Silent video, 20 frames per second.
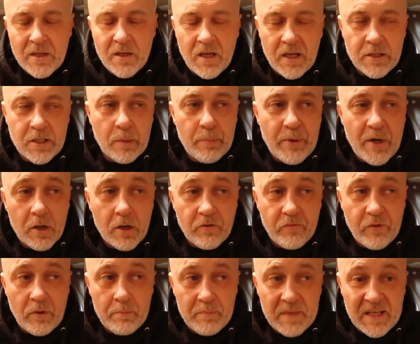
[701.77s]
And the
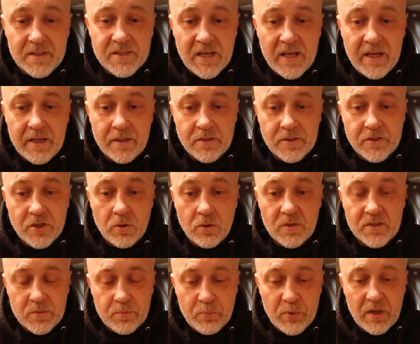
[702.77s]
Apocrypha means hidden, so
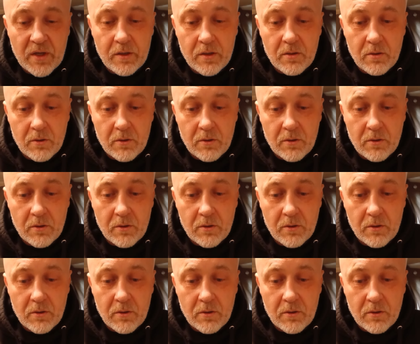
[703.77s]
it's pretty